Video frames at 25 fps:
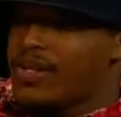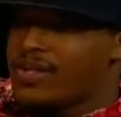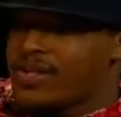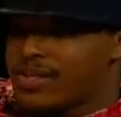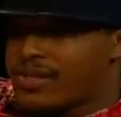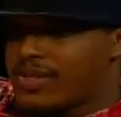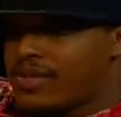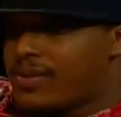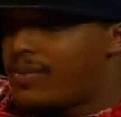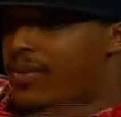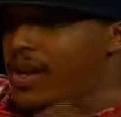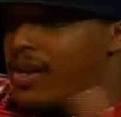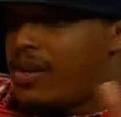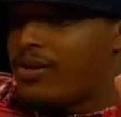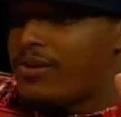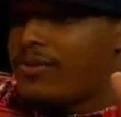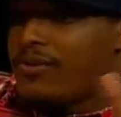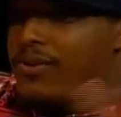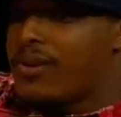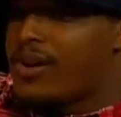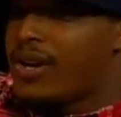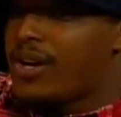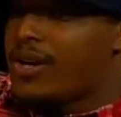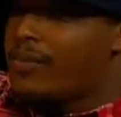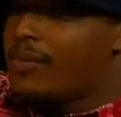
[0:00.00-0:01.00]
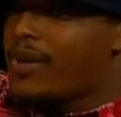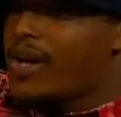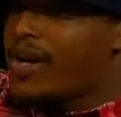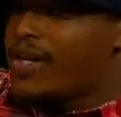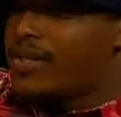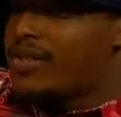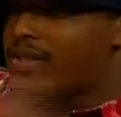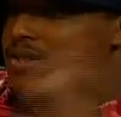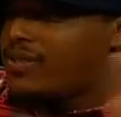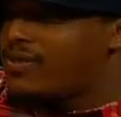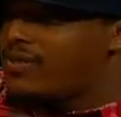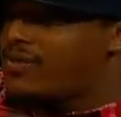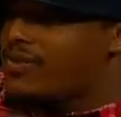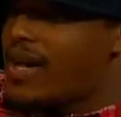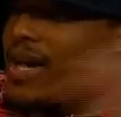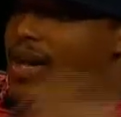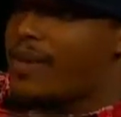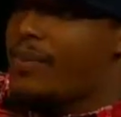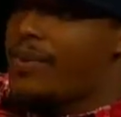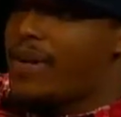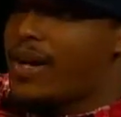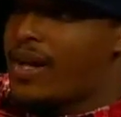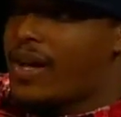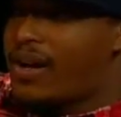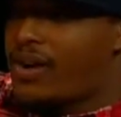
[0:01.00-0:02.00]
just a mellow flow, everybody just
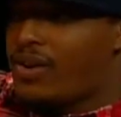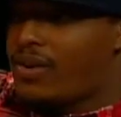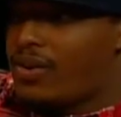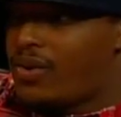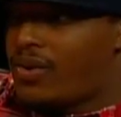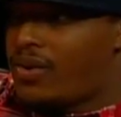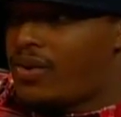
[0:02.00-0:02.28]
vibing out.